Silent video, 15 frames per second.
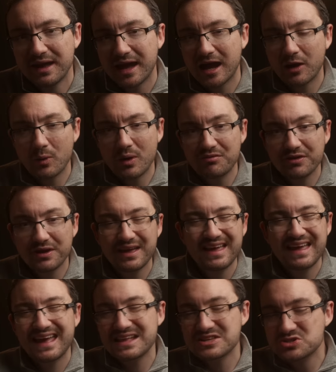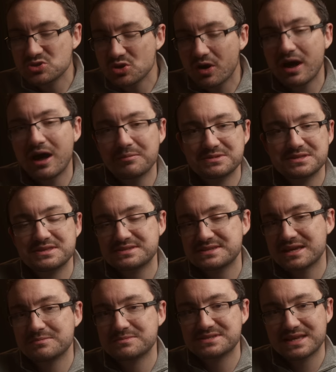However, it's not up to the
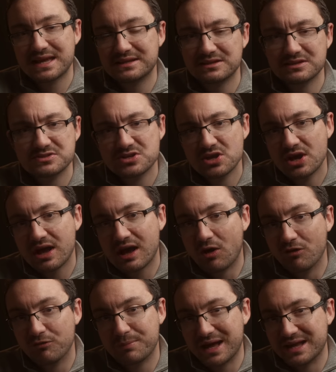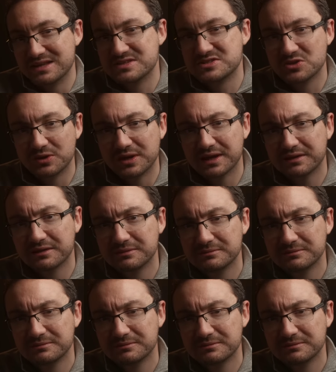same standards of Panasonic.